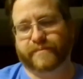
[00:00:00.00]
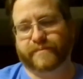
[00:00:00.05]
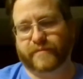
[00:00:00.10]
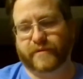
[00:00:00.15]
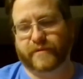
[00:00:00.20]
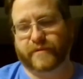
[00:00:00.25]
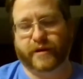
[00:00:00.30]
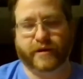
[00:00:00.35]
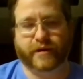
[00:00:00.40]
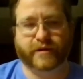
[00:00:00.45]

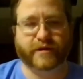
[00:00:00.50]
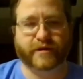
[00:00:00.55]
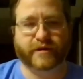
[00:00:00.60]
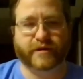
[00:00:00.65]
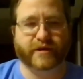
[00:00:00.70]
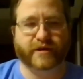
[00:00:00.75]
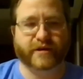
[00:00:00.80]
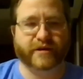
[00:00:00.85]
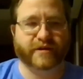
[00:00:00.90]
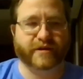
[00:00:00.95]
And
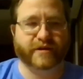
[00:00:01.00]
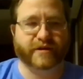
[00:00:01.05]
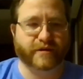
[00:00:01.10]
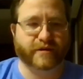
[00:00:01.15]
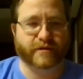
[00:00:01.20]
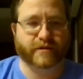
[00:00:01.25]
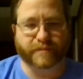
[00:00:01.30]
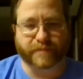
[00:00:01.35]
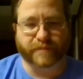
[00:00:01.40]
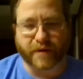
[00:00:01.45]

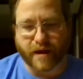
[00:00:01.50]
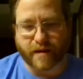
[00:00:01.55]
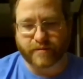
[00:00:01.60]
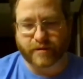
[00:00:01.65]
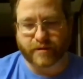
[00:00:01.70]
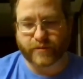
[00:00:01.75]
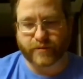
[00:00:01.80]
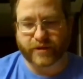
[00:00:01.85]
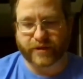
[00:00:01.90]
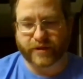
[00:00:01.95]
the
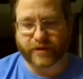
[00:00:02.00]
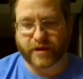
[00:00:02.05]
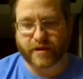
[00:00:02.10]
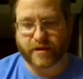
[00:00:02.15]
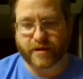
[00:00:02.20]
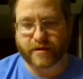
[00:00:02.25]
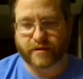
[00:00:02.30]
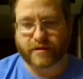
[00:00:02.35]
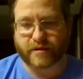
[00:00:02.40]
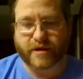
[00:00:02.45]
problem with
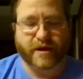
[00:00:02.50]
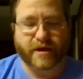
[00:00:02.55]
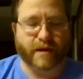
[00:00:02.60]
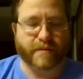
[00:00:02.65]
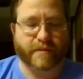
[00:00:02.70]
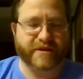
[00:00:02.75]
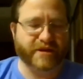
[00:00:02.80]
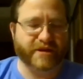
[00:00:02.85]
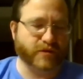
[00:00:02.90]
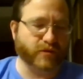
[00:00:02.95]
the
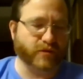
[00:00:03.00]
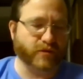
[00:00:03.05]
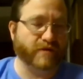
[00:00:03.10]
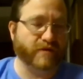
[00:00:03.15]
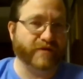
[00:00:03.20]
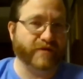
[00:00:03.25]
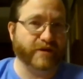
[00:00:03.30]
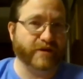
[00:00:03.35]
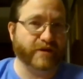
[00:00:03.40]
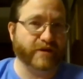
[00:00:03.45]

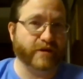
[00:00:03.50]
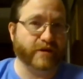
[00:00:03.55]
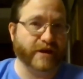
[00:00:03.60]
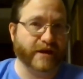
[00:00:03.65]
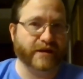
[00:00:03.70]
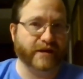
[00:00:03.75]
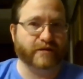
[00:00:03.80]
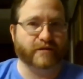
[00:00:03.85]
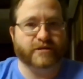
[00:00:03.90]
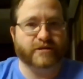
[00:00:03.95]

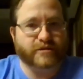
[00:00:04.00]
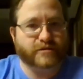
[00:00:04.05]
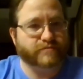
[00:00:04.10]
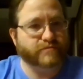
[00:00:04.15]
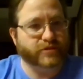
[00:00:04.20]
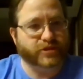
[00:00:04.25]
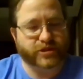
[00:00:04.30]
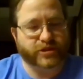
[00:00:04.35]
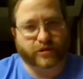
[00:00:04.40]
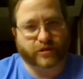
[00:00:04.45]
$1,200,
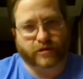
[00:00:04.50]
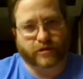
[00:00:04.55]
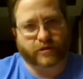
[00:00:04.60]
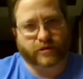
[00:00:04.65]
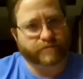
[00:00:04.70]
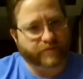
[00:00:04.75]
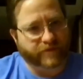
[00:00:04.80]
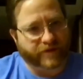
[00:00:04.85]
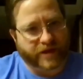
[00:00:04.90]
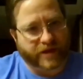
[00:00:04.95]
sure,
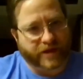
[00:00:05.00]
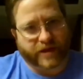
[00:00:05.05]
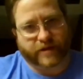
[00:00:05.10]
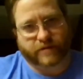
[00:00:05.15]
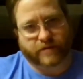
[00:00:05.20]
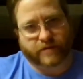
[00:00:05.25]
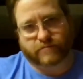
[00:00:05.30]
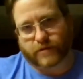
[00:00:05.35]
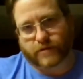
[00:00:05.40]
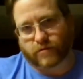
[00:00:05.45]

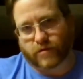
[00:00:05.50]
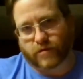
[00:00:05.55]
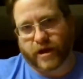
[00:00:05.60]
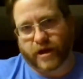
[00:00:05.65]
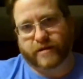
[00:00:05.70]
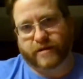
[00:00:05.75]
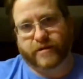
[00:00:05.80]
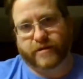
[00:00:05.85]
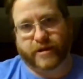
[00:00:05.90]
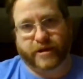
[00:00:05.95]
fine,
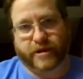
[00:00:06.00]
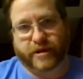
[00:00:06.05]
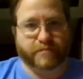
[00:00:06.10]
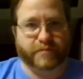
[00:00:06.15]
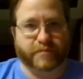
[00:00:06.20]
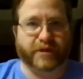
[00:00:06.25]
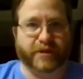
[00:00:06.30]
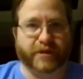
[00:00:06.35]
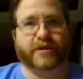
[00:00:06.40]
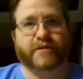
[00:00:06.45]
right? It
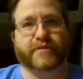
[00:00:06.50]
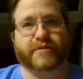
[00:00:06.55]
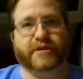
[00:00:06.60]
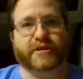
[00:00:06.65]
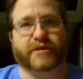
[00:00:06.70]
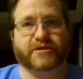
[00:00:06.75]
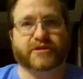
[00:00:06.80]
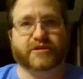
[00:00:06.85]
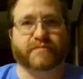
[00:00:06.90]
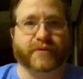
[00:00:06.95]
completely
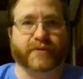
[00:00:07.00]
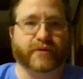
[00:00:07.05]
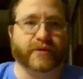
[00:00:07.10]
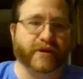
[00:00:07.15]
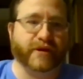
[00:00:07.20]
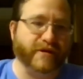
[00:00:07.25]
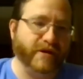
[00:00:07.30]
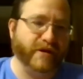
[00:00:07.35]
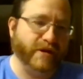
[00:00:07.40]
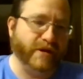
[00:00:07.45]
misses the
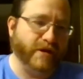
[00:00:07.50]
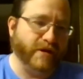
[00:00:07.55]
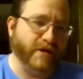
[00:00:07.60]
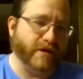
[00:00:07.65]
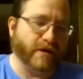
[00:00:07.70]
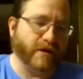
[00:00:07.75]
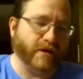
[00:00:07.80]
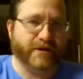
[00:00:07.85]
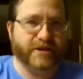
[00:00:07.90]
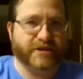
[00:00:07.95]
point.
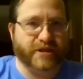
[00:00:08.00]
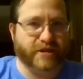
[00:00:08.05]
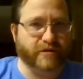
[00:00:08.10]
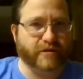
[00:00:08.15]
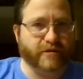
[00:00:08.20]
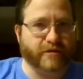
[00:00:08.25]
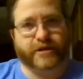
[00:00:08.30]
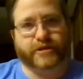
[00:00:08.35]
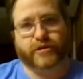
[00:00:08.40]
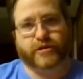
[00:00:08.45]
All these other
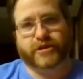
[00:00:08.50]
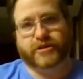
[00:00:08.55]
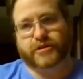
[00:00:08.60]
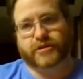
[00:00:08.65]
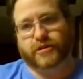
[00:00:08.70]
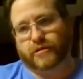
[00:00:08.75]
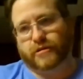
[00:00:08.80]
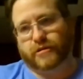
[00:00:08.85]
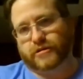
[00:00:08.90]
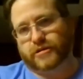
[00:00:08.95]
countries
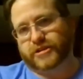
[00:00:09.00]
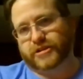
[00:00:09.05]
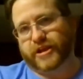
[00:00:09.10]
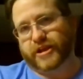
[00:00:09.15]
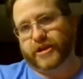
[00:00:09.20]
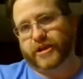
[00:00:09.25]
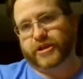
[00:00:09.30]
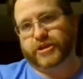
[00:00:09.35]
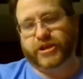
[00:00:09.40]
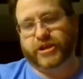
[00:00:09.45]
are
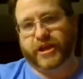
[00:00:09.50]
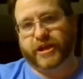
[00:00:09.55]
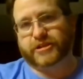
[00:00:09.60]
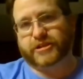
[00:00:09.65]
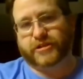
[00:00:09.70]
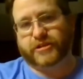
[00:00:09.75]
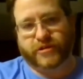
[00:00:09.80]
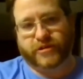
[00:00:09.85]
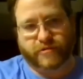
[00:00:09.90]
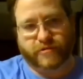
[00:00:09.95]
sending
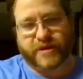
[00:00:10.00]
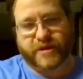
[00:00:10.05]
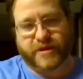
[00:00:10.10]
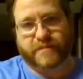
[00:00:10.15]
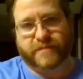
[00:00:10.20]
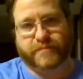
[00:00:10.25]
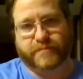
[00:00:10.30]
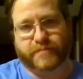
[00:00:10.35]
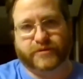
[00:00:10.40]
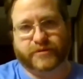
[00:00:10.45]
checks to
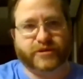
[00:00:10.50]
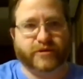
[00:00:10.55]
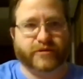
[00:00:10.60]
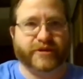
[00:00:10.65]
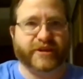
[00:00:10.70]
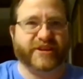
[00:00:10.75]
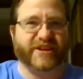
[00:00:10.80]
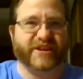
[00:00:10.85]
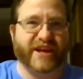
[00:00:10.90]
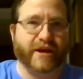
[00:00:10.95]
people so
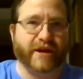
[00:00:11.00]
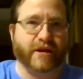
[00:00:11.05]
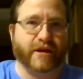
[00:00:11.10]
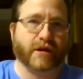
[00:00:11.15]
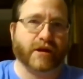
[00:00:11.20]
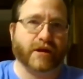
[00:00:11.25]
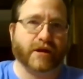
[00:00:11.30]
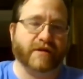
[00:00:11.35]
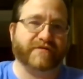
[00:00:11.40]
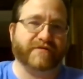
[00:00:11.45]
that they are
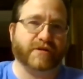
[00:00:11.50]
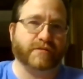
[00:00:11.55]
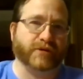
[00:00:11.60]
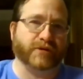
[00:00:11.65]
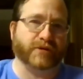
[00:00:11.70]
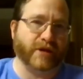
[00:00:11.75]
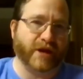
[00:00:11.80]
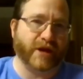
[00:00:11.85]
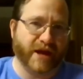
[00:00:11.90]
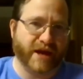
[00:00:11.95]

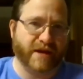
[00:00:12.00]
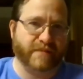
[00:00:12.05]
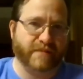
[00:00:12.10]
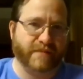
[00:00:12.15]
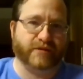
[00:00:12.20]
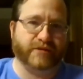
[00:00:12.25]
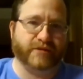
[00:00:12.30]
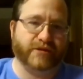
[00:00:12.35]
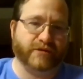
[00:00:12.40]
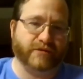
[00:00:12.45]
comfortable and
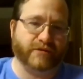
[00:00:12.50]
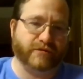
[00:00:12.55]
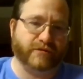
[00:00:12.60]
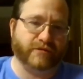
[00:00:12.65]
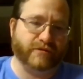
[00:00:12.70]
able to